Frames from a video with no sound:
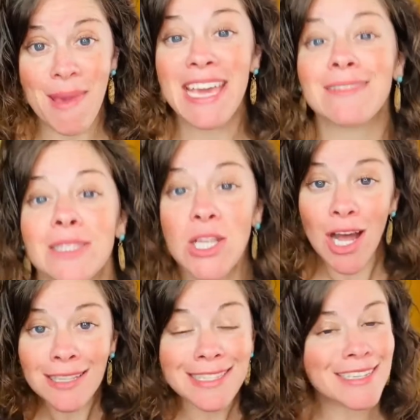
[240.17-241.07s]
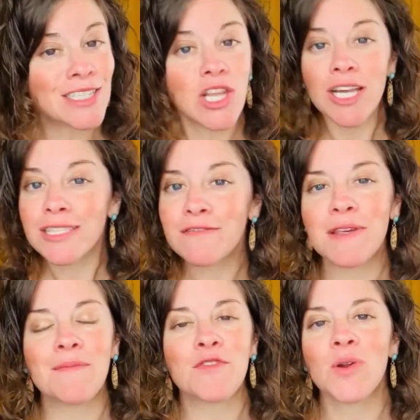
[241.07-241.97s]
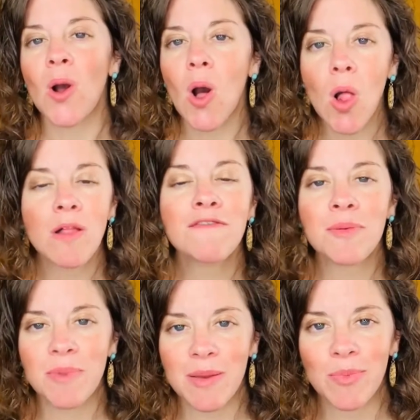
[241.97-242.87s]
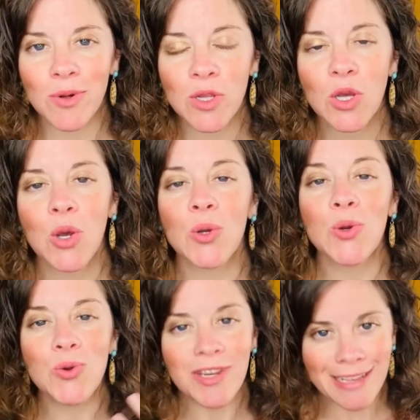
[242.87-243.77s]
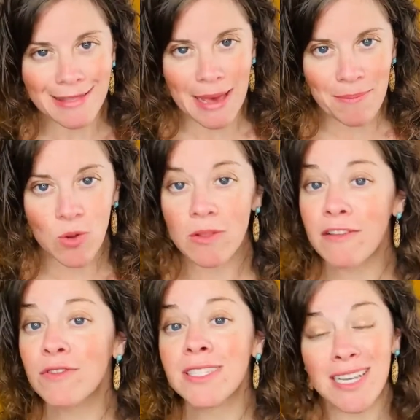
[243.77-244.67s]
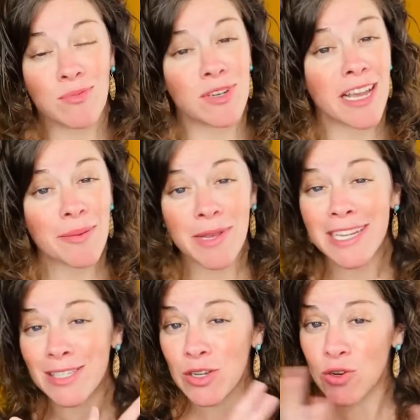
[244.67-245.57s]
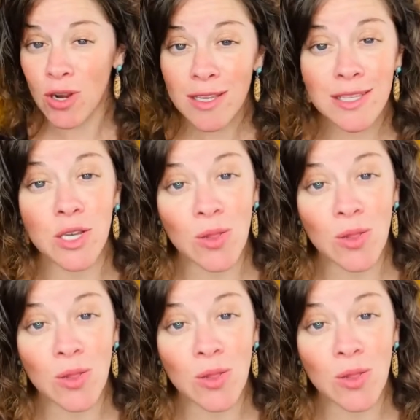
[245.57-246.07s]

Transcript: Make lots and lots of them for all of the people who need them, who live with type 1 diabetes across the